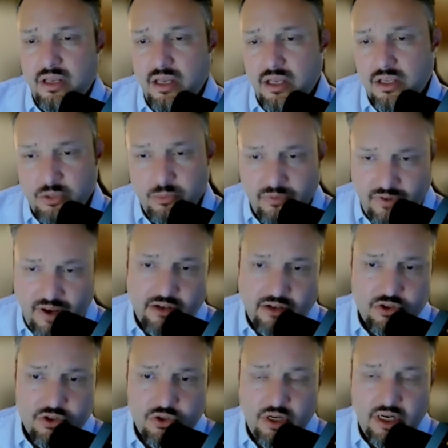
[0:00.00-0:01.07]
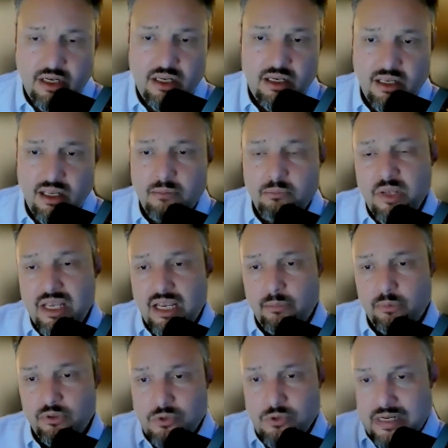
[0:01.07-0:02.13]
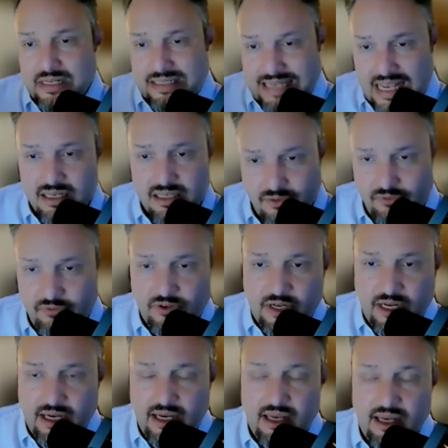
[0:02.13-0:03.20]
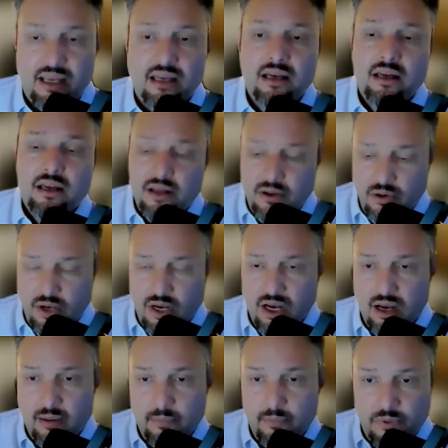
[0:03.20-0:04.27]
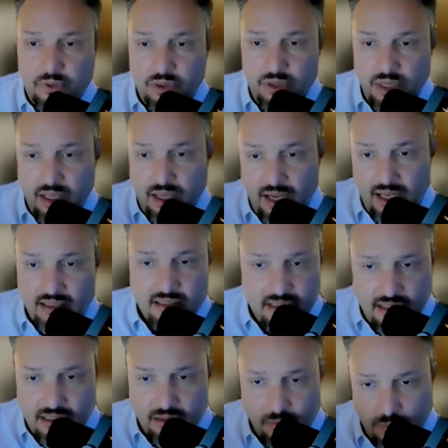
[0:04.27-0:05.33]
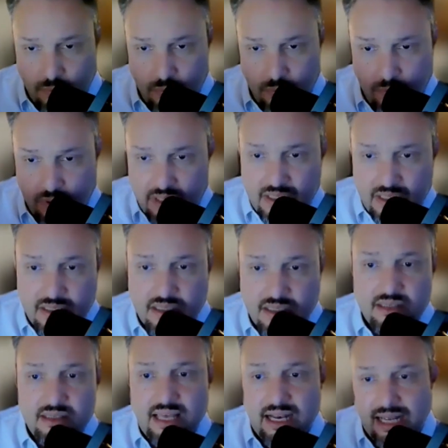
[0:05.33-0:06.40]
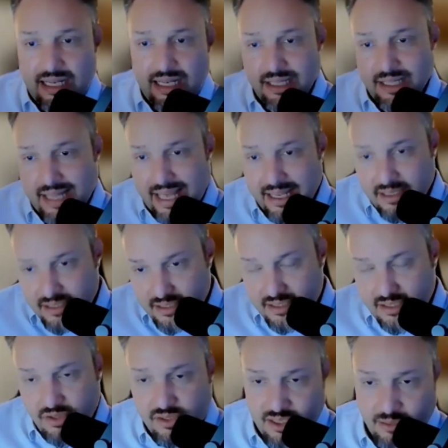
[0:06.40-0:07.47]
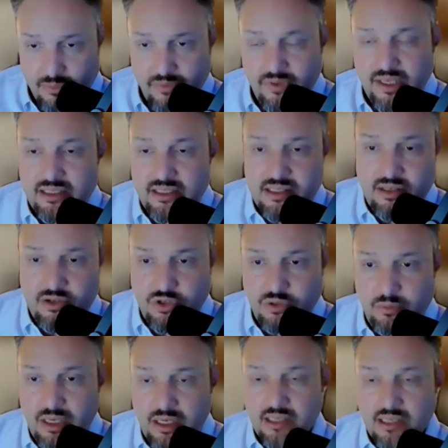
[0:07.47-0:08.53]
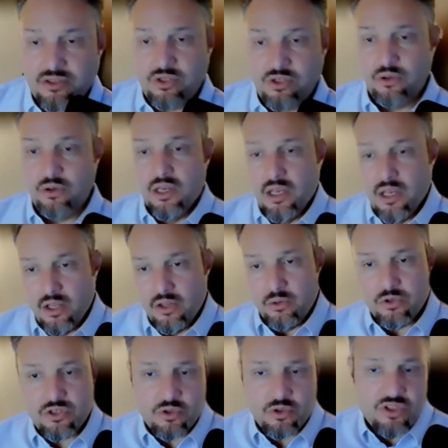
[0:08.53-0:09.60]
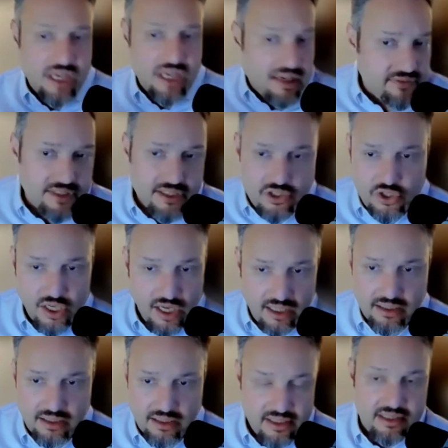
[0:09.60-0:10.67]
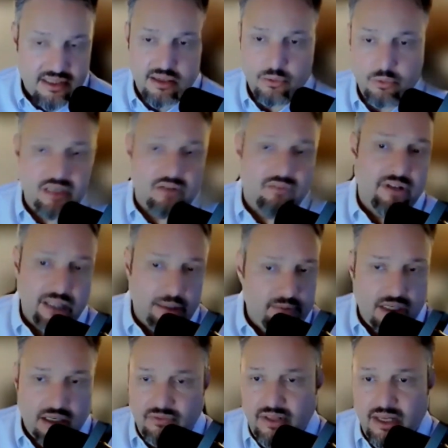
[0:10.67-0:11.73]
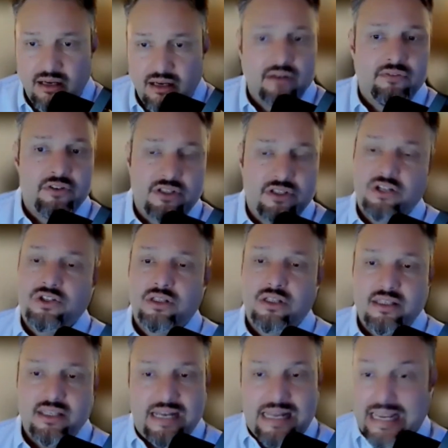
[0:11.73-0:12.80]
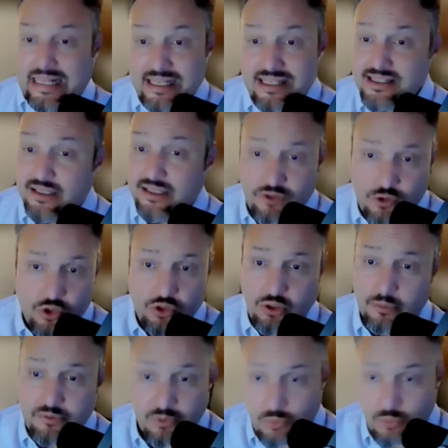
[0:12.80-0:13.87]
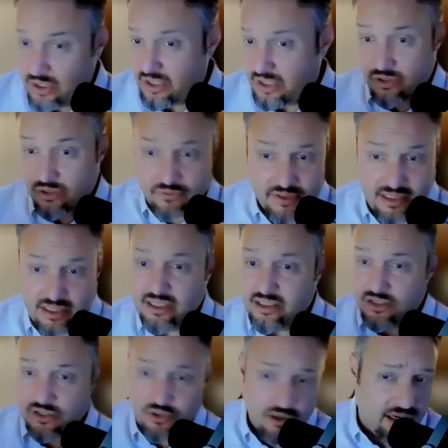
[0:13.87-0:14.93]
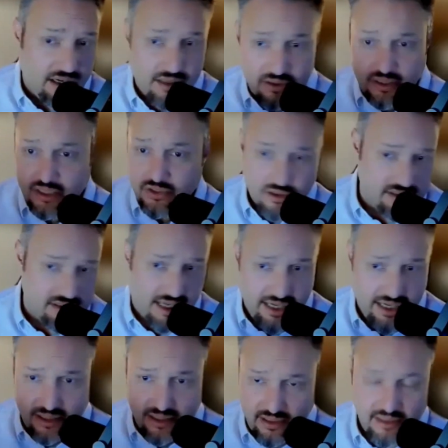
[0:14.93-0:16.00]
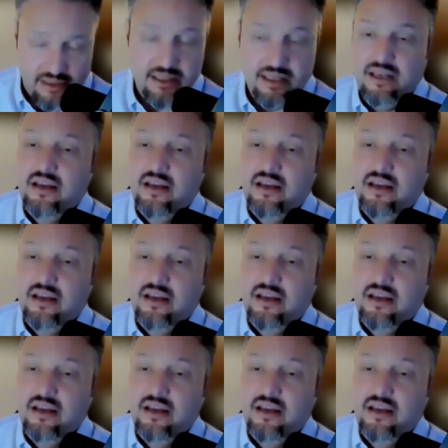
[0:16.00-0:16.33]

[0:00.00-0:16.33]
human factors training and being able to identify the antecedent pieces that had led to some of that decision making. So there was no safety checklist that we developed out of that conversation and said, hey, listen, if you show up to work and you're fatigued and you're hungry and you're tired, and